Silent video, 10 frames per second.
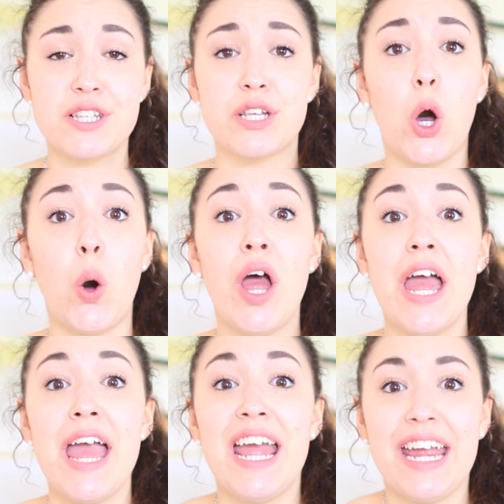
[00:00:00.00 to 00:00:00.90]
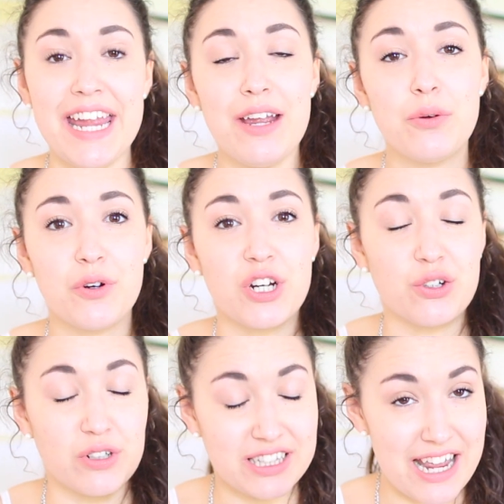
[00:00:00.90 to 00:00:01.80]
so it
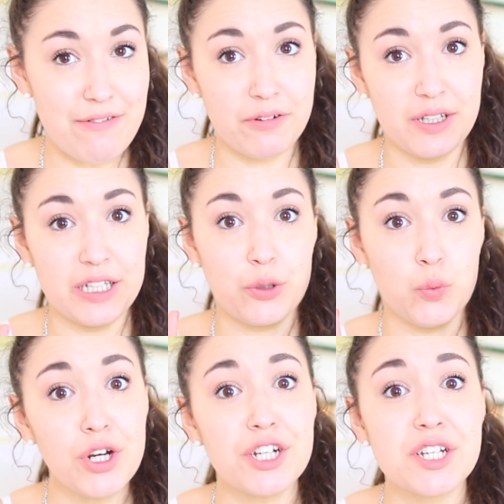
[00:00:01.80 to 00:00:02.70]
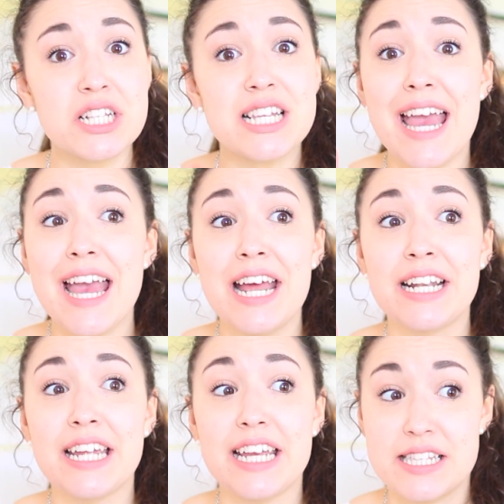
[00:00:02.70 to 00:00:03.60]
definitely works
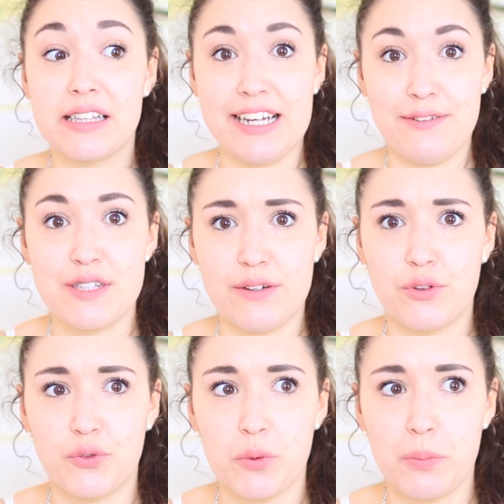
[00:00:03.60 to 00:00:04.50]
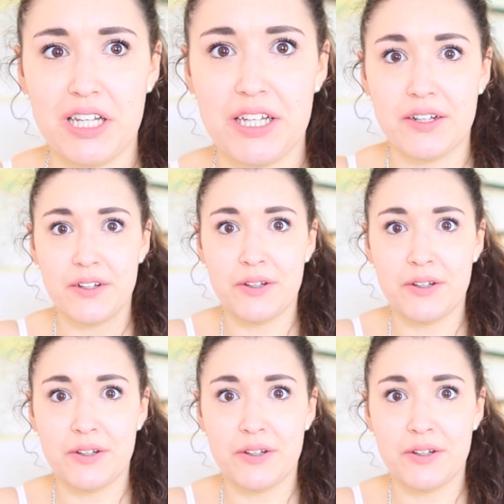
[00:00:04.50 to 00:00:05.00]
and it's a lifesaver for me.